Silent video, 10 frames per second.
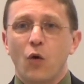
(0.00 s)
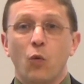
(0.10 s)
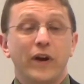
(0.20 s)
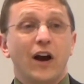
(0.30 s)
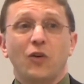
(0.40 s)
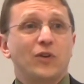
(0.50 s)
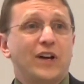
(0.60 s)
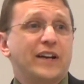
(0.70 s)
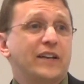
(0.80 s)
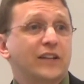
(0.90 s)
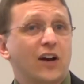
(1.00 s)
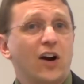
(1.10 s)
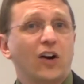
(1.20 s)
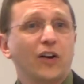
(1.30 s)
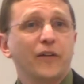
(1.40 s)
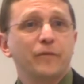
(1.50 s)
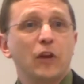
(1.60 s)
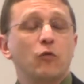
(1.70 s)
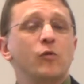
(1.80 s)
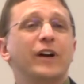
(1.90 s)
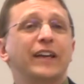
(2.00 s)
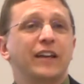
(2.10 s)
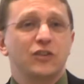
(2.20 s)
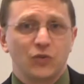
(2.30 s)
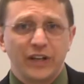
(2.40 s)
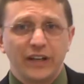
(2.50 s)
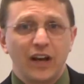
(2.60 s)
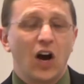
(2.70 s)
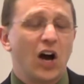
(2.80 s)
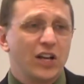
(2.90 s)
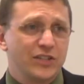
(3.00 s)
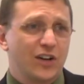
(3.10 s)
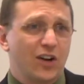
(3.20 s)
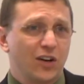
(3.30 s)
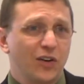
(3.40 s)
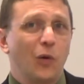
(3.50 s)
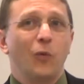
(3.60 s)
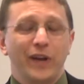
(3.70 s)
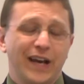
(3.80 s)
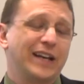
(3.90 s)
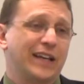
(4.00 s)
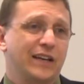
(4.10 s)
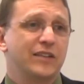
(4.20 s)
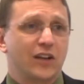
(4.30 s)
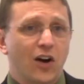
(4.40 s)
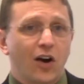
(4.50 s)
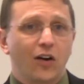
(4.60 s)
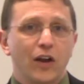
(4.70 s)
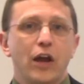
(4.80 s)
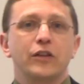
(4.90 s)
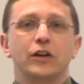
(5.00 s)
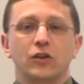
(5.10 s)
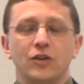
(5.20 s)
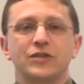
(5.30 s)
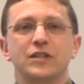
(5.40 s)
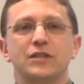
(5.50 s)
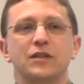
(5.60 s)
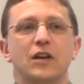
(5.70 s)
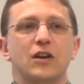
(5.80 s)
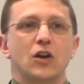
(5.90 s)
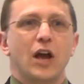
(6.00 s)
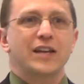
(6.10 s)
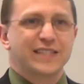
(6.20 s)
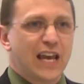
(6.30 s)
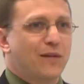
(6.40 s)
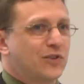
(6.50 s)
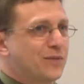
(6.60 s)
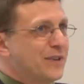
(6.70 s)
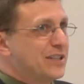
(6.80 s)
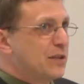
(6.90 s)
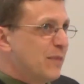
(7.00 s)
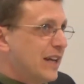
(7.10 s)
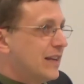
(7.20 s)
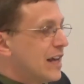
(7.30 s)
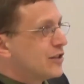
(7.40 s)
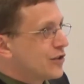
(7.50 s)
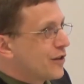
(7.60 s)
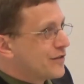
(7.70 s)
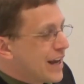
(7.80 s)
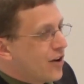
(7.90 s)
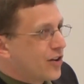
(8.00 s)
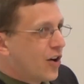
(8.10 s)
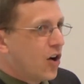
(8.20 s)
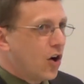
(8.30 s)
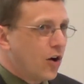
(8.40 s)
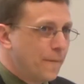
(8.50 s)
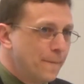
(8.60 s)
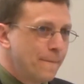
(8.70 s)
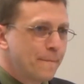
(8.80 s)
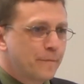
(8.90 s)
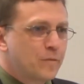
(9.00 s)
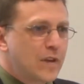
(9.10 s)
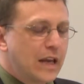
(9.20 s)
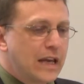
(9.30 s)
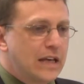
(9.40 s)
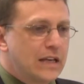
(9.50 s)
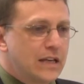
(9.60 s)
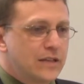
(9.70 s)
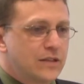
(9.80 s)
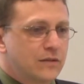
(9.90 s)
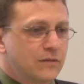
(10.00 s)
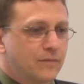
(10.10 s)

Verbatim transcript: We are reliant on the car. If we want to get a drink, odds are we got to get in the car. The closest establishment to me that serves alcohol is